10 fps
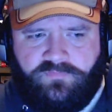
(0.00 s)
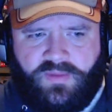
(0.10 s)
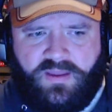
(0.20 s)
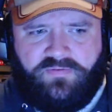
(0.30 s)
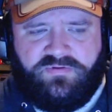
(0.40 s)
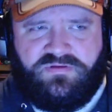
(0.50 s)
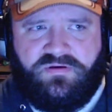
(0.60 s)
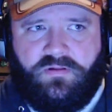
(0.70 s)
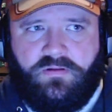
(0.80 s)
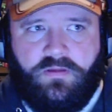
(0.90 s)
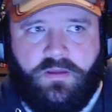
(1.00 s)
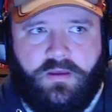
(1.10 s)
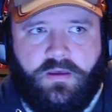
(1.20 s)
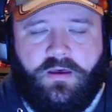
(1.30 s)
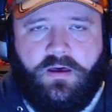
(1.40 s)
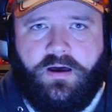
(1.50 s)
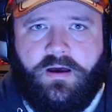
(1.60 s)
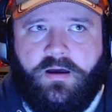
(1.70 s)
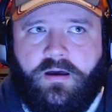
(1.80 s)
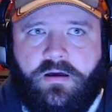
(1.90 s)
I was still
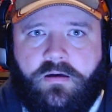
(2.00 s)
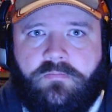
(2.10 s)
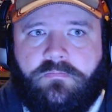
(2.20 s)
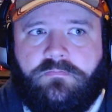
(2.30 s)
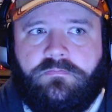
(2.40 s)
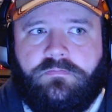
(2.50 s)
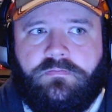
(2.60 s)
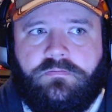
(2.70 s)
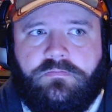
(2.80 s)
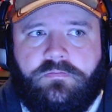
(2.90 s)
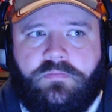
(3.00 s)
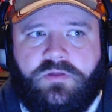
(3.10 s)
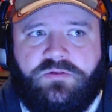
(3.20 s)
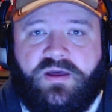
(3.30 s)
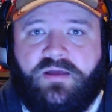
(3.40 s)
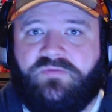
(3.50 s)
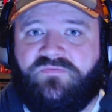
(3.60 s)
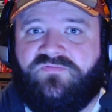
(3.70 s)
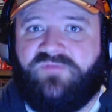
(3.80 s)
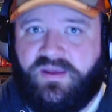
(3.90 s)
um, a child of
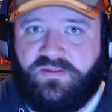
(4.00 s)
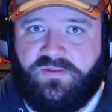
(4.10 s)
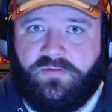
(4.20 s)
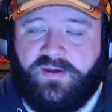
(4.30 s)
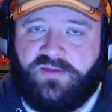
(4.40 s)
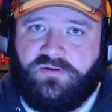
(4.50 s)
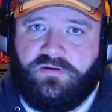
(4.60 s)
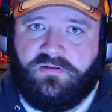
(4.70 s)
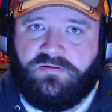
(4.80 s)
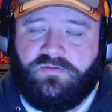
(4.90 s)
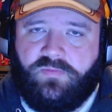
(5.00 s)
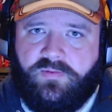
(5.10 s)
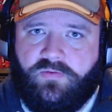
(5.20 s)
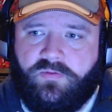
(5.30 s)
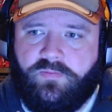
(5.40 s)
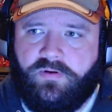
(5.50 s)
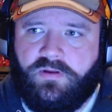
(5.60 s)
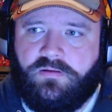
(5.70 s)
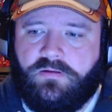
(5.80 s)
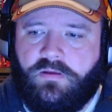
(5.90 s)
faith back then, as some people would put
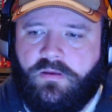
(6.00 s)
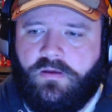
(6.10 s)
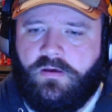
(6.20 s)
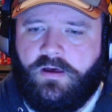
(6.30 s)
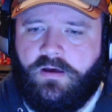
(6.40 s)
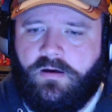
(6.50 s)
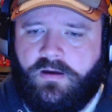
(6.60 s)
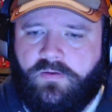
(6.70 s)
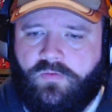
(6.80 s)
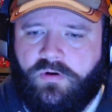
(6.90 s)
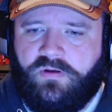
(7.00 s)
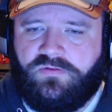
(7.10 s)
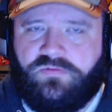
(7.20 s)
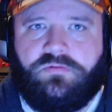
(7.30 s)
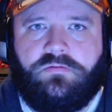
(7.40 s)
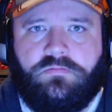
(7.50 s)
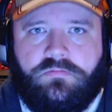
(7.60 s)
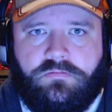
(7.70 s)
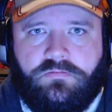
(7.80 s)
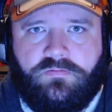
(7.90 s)
it. Uh, I was
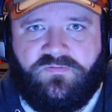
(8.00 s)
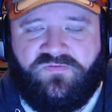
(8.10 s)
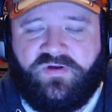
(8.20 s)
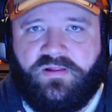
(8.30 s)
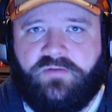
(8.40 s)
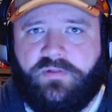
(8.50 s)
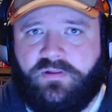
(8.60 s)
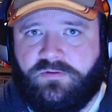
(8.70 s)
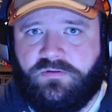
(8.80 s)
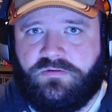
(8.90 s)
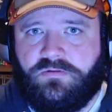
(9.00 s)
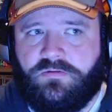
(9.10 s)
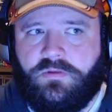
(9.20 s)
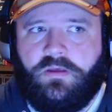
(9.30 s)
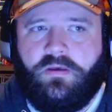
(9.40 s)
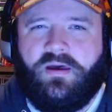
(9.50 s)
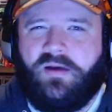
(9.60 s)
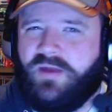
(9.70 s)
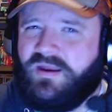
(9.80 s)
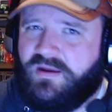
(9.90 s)
fairly religious. I'm
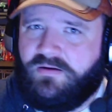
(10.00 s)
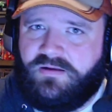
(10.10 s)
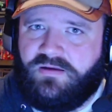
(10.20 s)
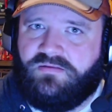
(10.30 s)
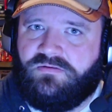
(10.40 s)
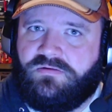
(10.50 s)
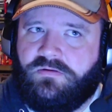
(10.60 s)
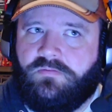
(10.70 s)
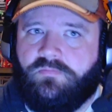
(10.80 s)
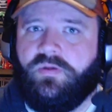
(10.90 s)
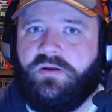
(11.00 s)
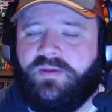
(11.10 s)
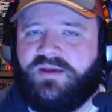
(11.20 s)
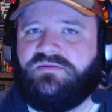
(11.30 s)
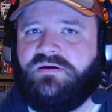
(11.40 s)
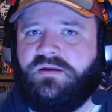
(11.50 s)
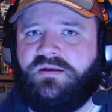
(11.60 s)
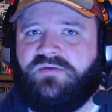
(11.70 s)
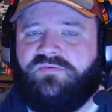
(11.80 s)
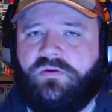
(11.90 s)
not nowadays, but back then I
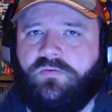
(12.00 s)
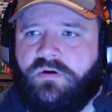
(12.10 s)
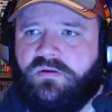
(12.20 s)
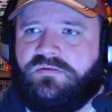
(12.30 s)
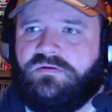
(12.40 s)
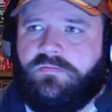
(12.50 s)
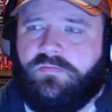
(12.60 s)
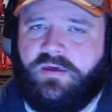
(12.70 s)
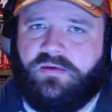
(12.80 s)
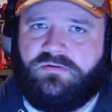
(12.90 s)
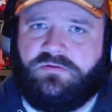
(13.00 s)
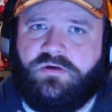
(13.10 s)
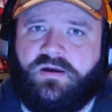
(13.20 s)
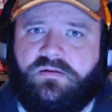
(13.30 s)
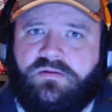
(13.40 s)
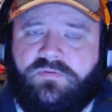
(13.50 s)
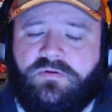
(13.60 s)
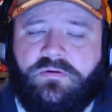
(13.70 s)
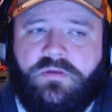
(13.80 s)
definitely was, being as a child of a